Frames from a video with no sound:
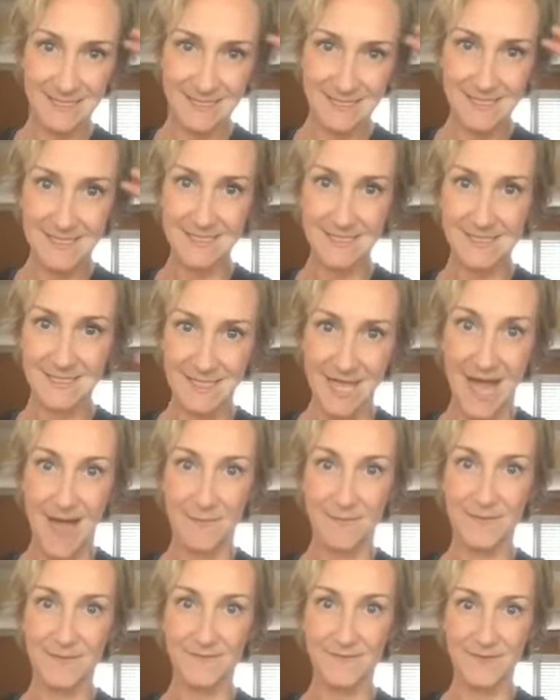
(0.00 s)

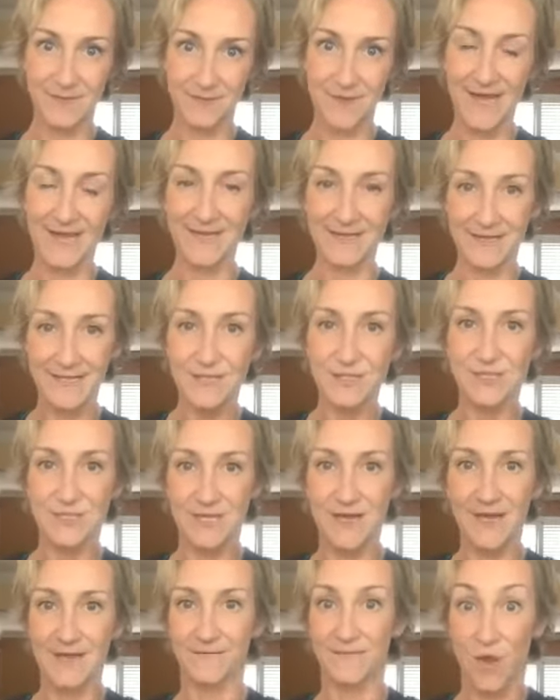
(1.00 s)
stop, right? And they're just
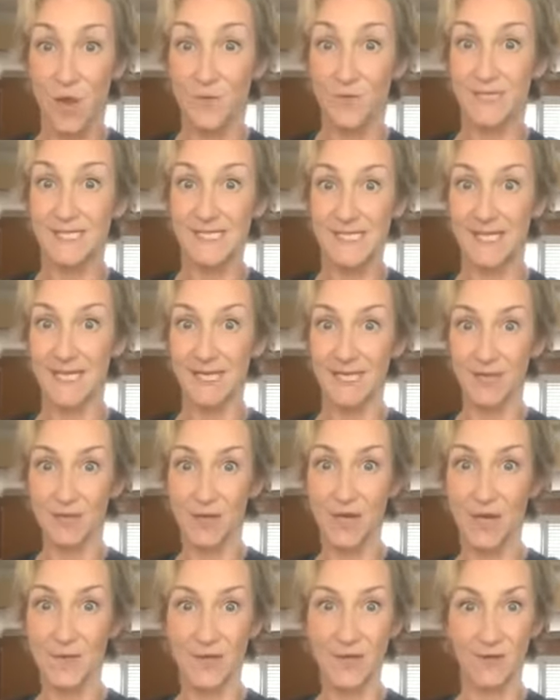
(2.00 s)
kind of always thinking
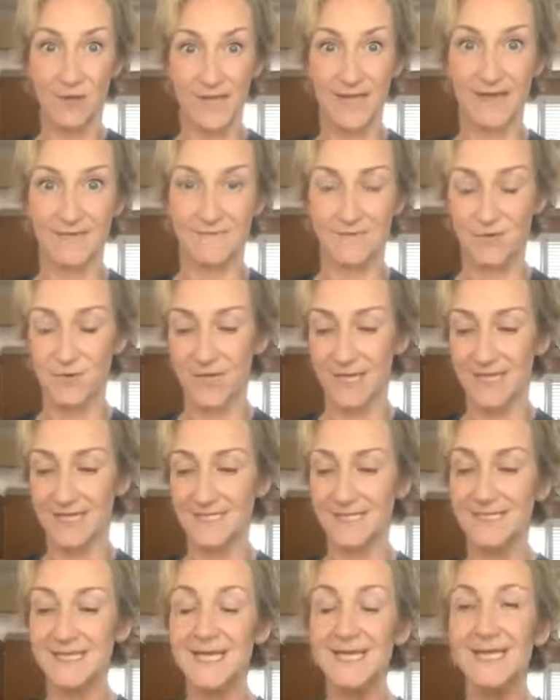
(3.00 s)
and going or can't
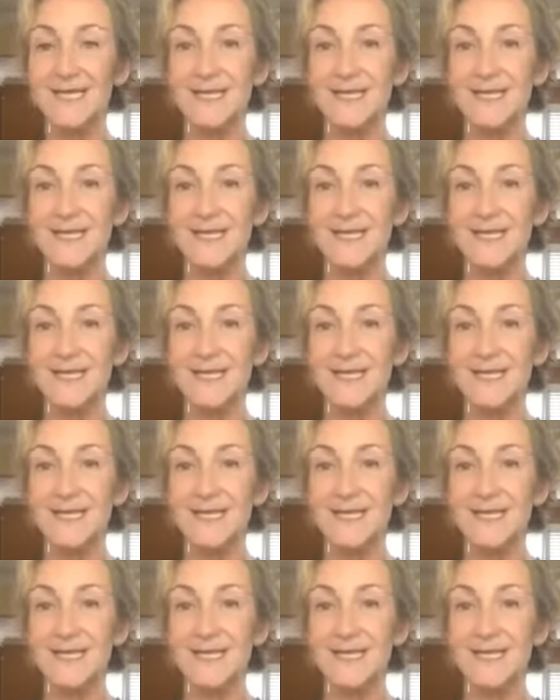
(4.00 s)
focus.